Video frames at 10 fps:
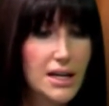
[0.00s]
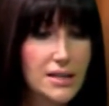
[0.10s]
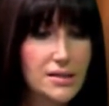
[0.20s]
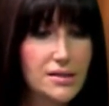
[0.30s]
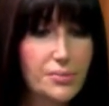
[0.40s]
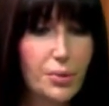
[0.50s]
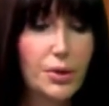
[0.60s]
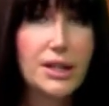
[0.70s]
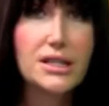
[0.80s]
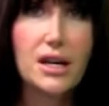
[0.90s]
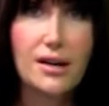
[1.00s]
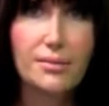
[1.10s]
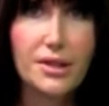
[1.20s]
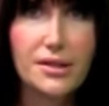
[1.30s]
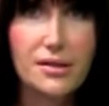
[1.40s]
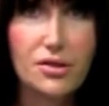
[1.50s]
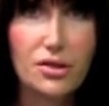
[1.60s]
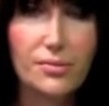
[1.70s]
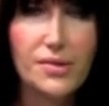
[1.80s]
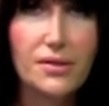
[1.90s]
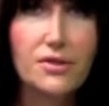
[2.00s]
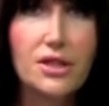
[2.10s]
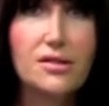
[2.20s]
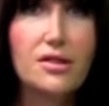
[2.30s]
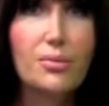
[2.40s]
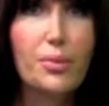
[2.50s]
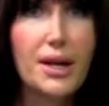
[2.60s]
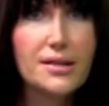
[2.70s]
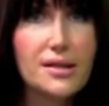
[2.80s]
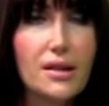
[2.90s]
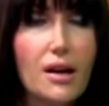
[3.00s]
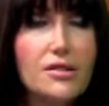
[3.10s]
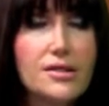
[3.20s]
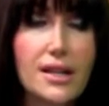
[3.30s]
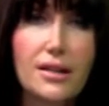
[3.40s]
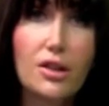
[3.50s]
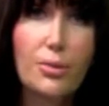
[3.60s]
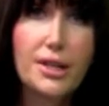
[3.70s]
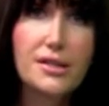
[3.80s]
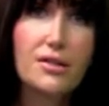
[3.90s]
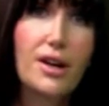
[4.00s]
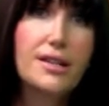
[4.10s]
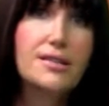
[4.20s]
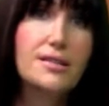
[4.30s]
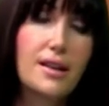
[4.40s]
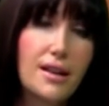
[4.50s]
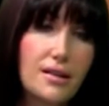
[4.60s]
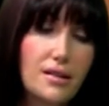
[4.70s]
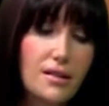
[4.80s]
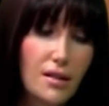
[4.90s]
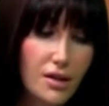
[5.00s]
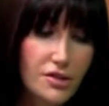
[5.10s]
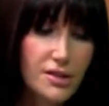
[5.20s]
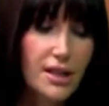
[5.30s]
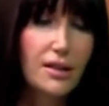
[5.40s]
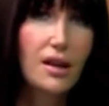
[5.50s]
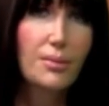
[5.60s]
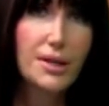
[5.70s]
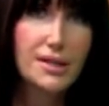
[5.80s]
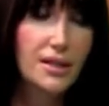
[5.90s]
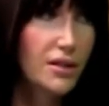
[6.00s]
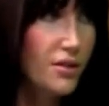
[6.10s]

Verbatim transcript: it's pretty timeless in terms of just your basic understanding your basic rights and, and understanding that basic